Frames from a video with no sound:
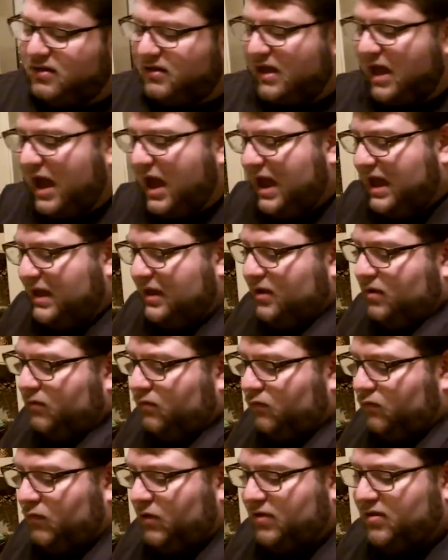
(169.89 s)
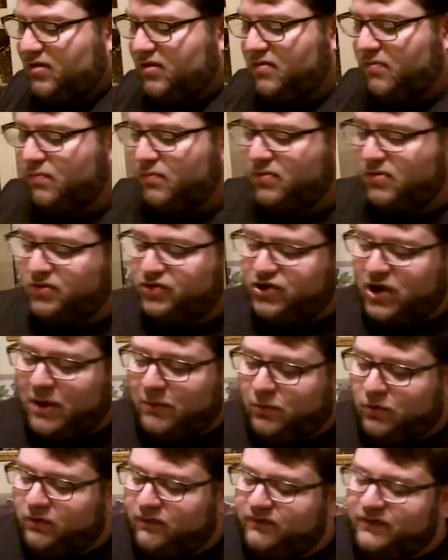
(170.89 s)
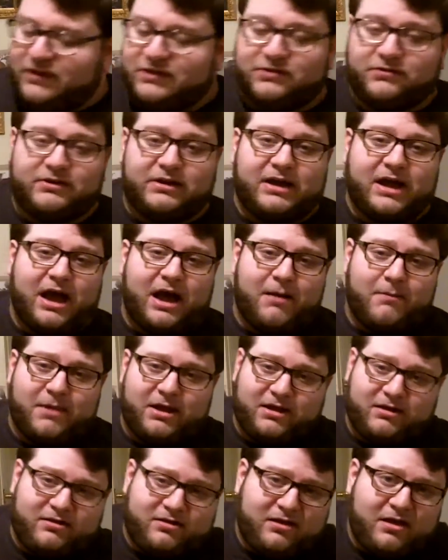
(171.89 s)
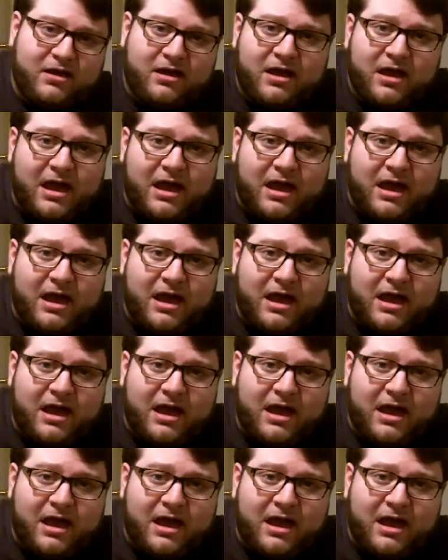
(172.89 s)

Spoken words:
guy runs this shop called Victory Comics,